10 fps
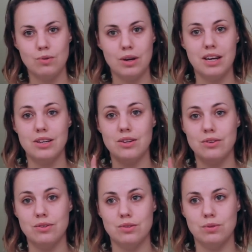what I
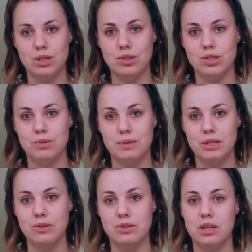use, what you should be
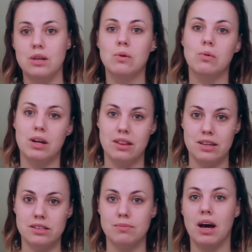using, what
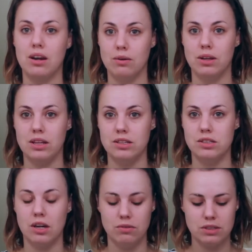things matter, what
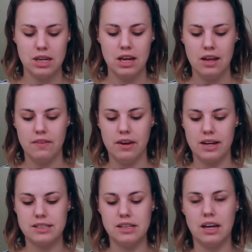things don't. The
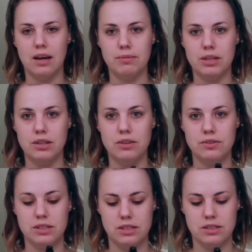next thing I'm going to
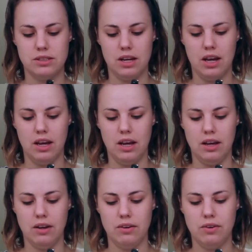use is
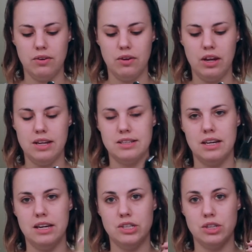a
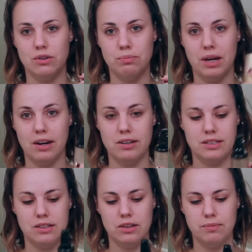anti-aging repair
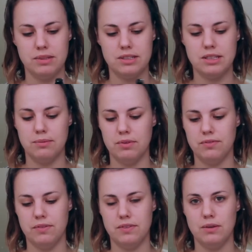serum. This is number
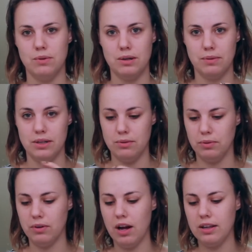51 by
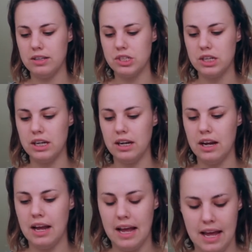
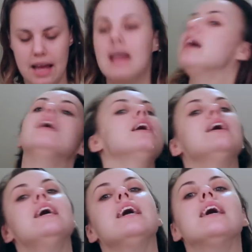Numerology,
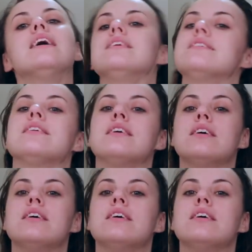and